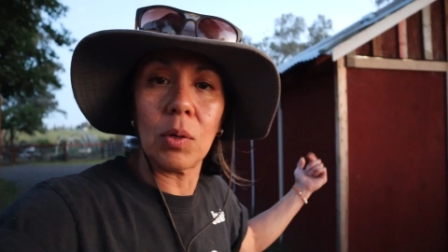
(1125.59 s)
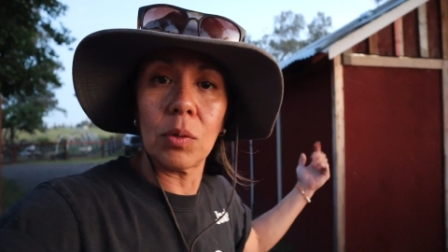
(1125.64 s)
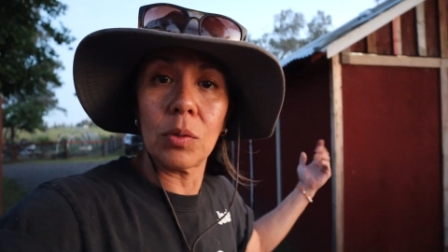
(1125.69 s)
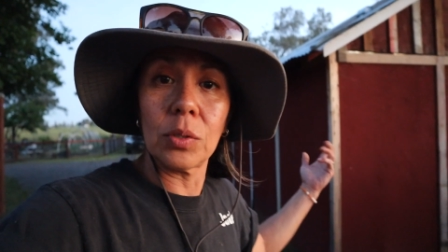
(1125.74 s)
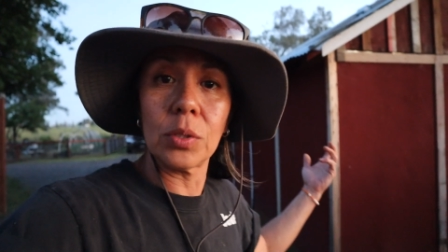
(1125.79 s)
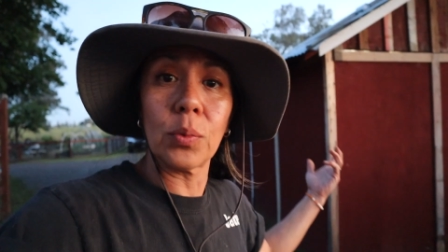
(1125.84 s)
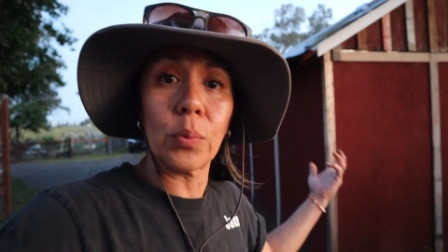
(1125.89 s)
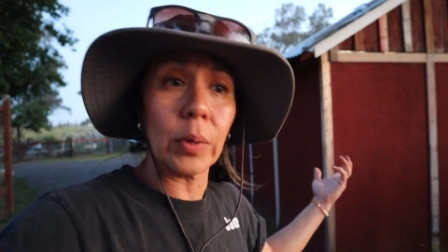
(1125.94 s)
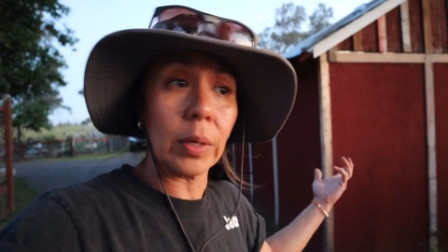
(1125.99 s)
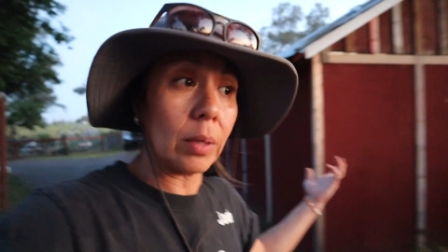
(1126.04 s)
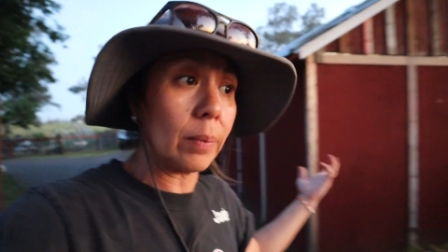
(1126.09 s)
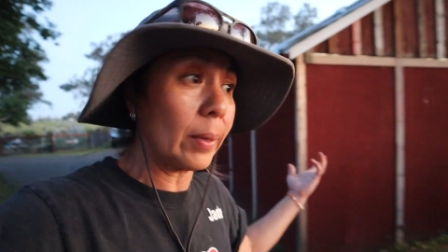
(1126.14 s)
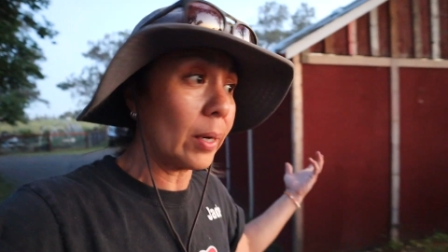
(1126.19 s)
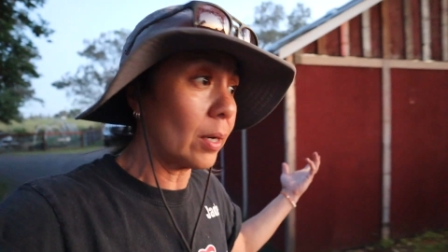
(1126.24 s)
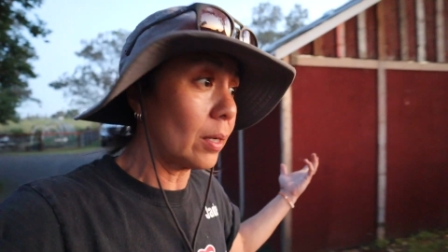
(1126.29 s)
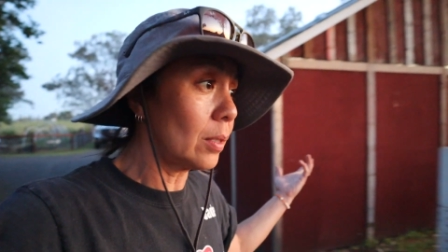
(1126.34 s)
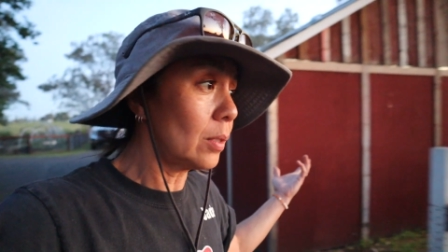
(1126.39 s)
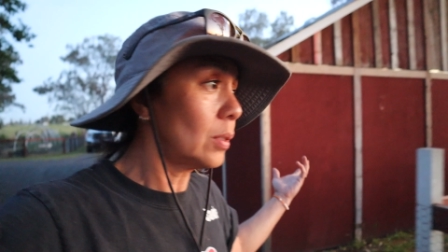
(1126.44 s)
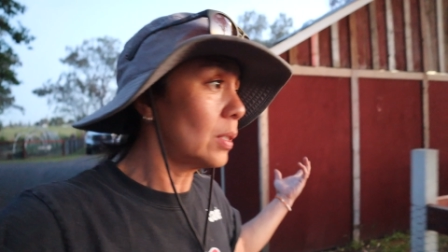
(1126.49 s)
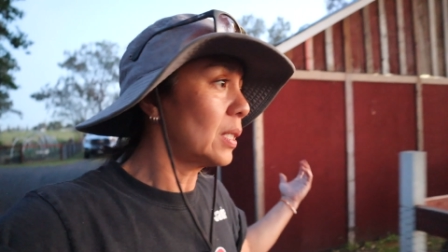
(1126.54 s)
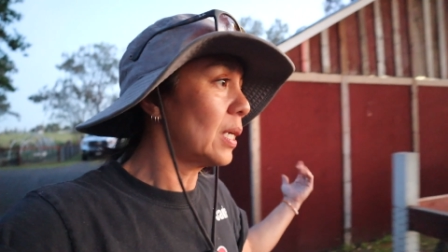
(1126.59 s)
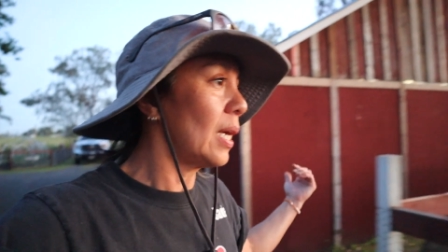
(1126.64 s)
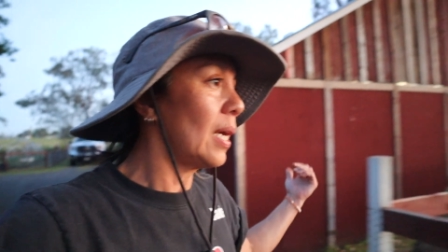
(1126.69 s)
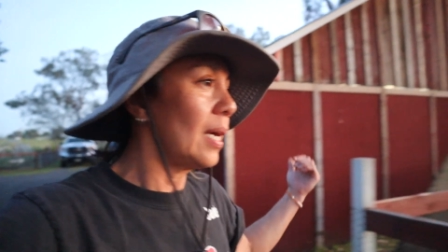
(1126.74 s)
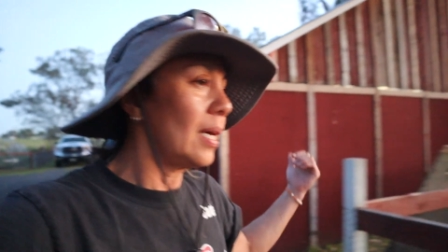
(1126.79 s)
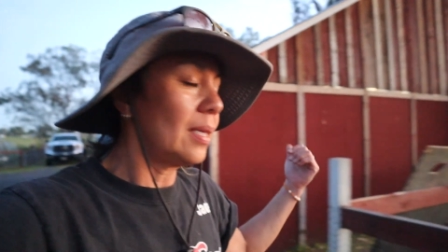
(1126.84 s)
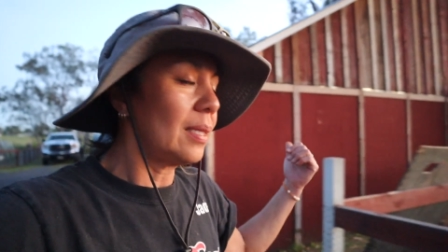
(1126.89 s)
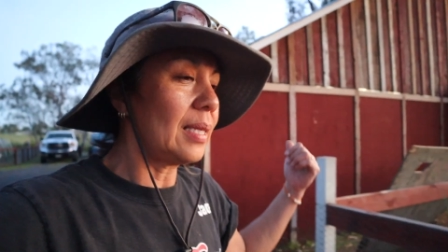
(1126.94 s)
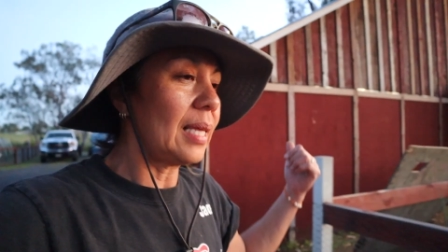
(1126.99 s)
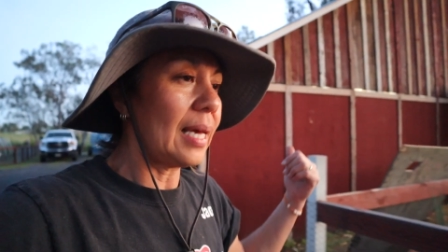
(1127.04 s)
old wheelbarrows
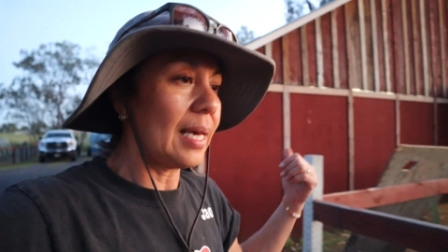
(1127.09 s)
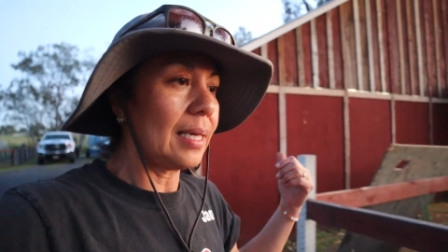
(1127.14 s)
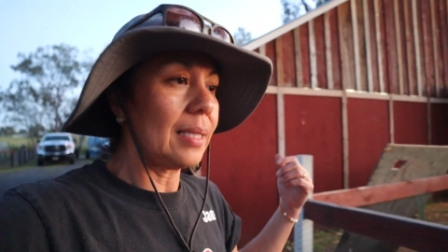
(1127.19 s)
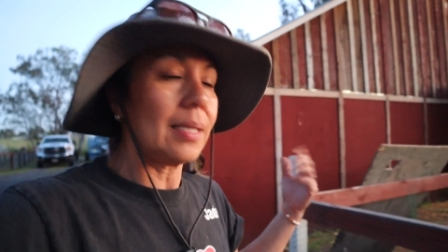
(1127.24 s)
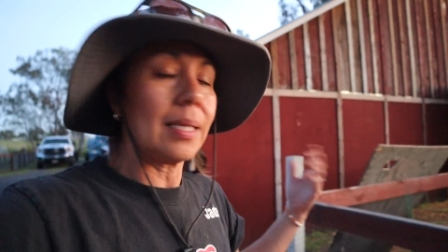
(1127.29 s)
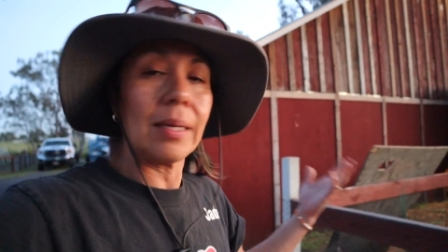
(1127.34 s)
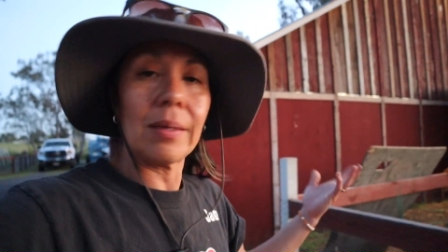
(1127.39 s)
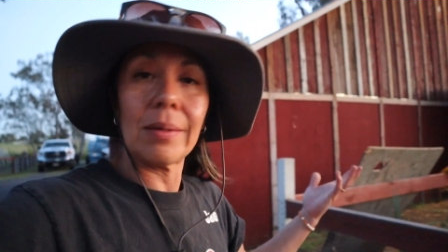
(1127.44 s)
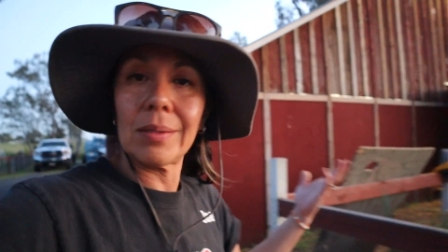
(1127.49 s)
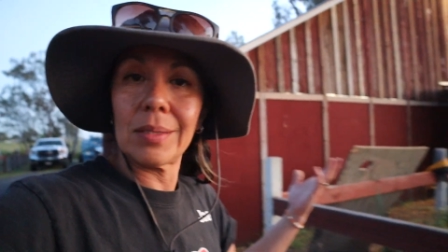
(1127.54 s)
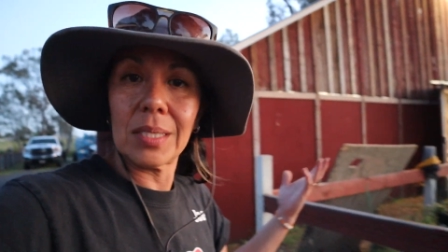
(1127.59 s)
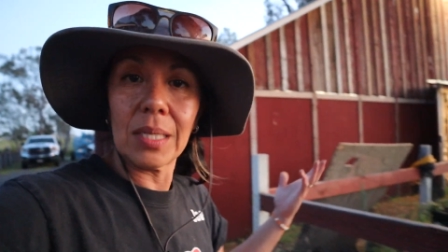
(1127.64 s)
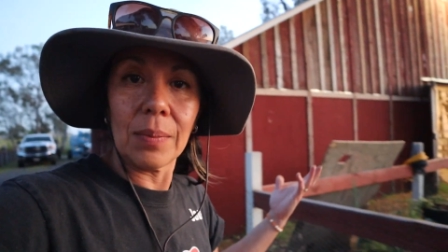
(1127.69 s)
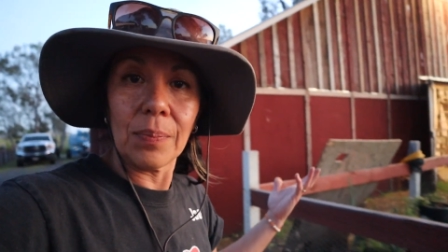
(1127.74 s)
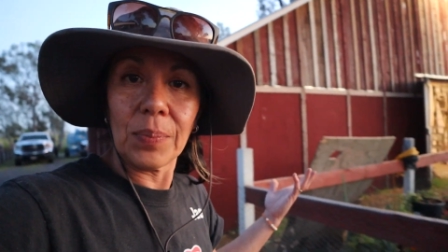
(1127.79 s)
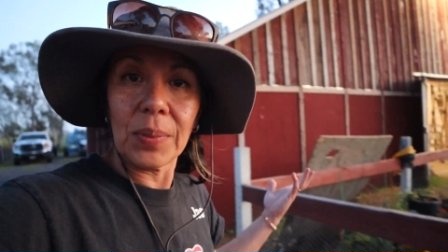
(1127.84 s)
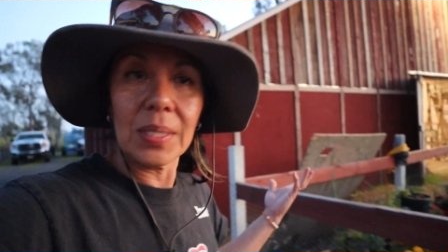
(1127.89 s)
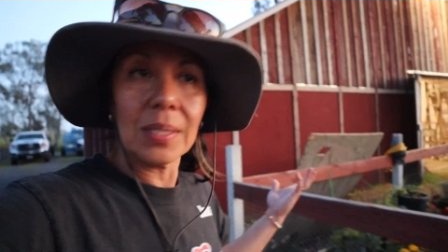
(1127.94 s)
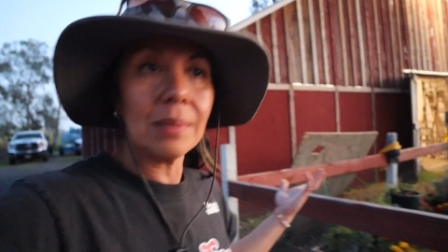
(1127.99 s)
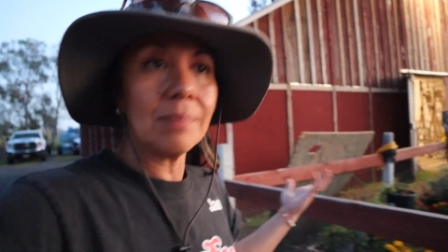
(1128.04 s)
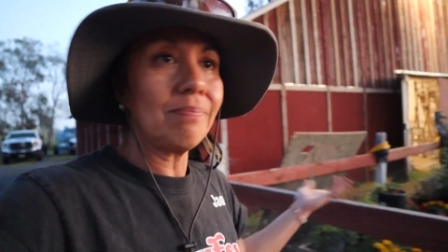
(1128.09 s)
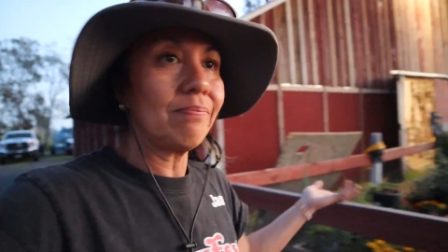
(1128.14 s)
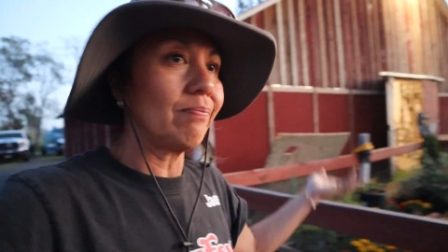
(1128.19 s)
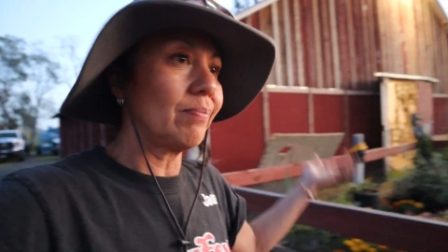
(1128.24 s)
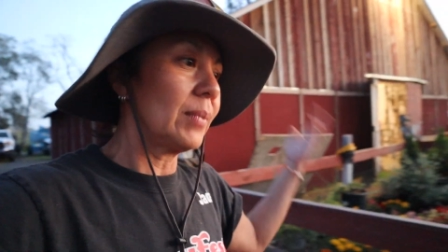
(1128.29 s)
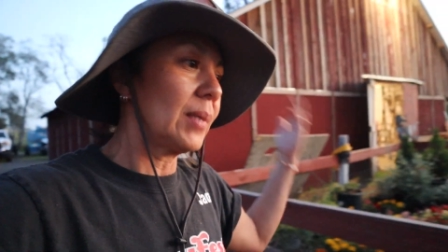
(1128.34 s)
that they're dumping,